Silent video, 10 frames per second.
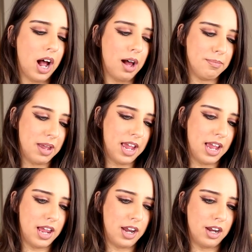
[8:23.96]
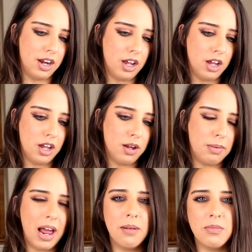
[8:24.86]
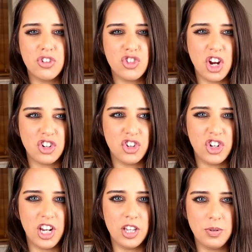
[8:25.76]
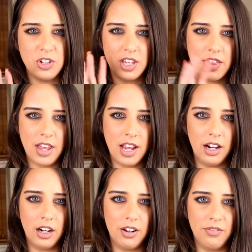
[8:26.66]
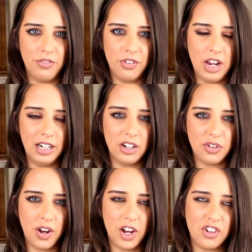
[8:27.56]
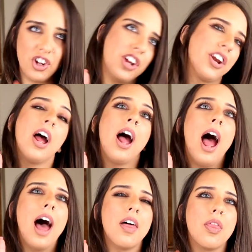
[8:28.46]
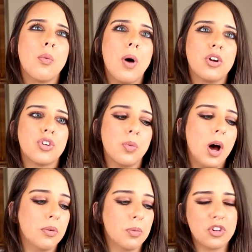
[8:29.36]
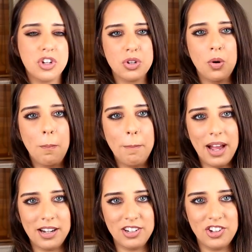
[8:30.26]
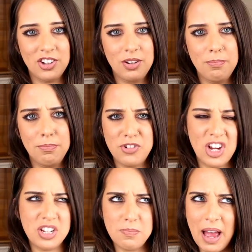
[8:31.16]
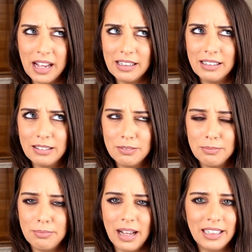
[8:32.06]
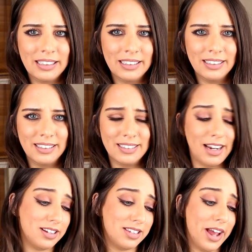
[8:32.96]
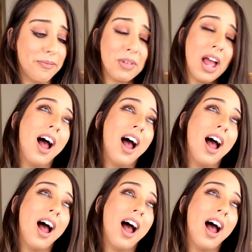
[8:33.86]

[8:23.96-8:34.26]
come in Plowman's Cheshire cheese, which is like the English version, and then the Welsh one, which is called Cheddar's Bach, don't know how to say it.